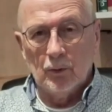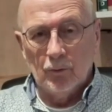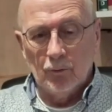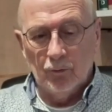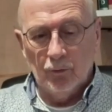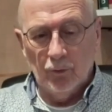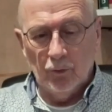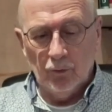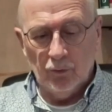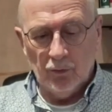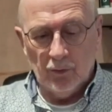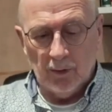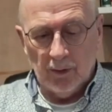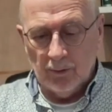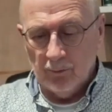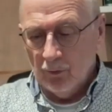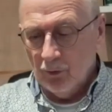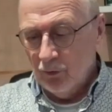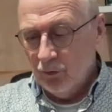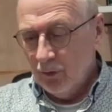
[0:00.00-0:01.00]
First I
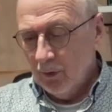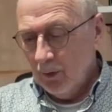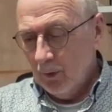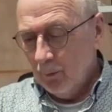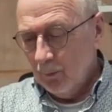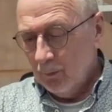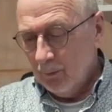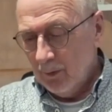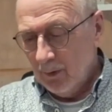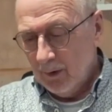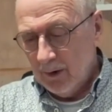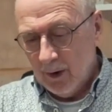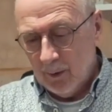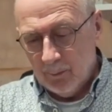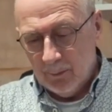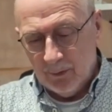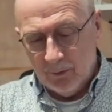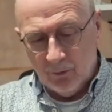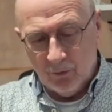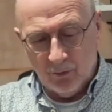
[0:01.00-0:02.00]
will show the
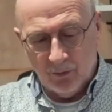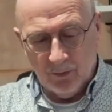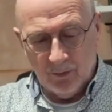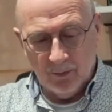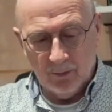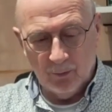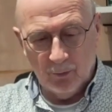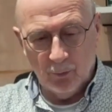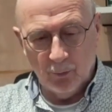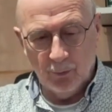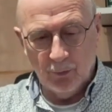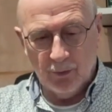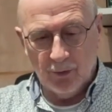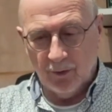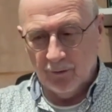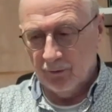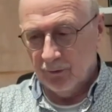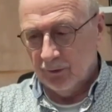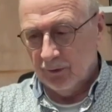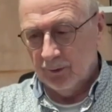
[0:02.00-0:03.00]
damage to the
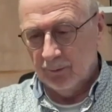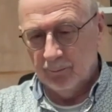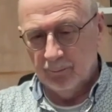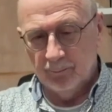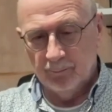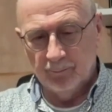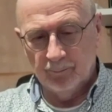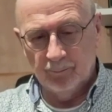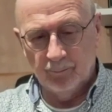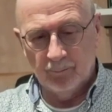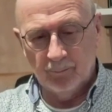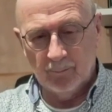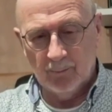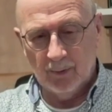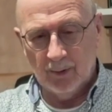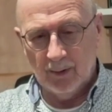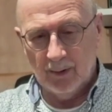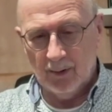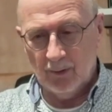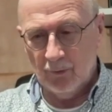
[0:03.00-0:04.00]
cover.
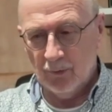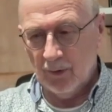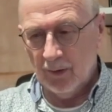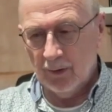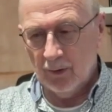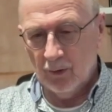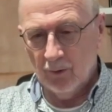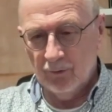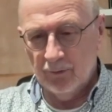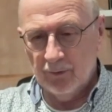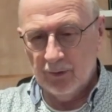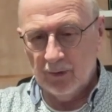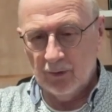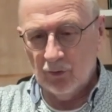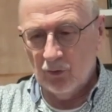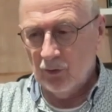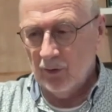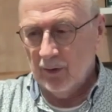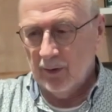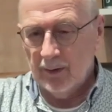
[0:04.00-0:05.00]
I'll take off
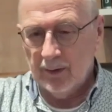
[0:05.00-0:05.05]
this